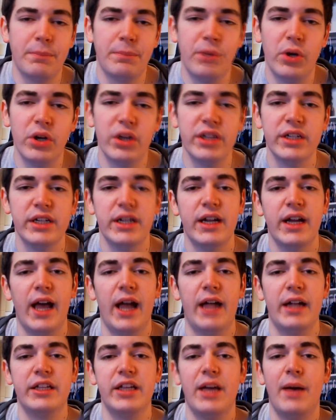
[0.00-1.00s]
book
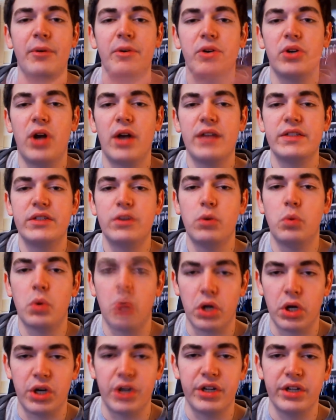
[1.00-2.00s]
and come across the
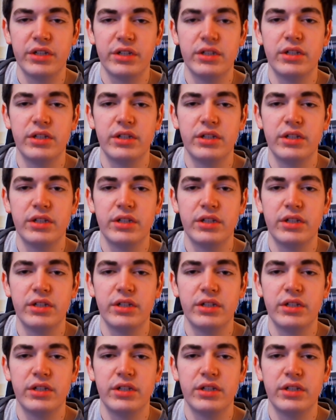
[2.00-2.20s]
word